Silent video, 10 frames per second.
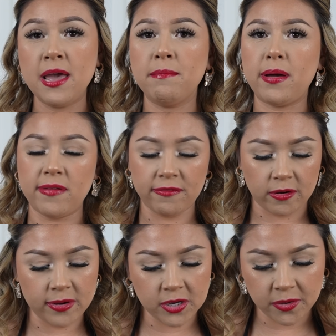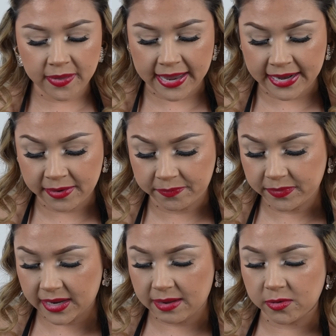But before we do that,
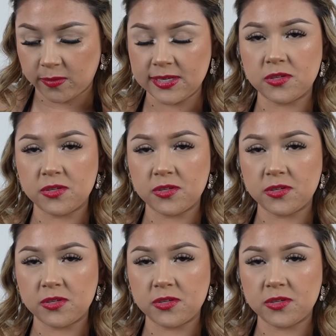I'm going